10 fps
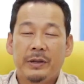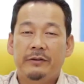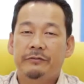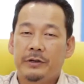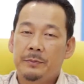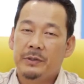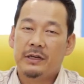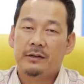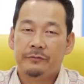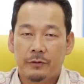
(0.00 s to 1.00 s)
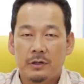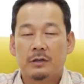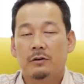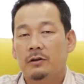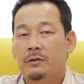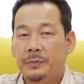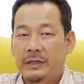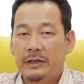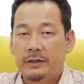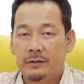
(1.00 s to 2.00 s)
pain-free period for a long
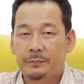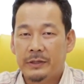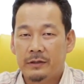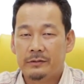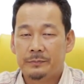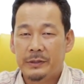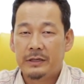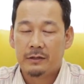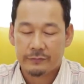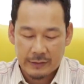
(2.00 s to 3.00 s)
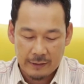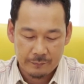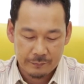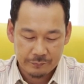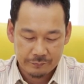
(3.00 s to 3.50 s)
period of time.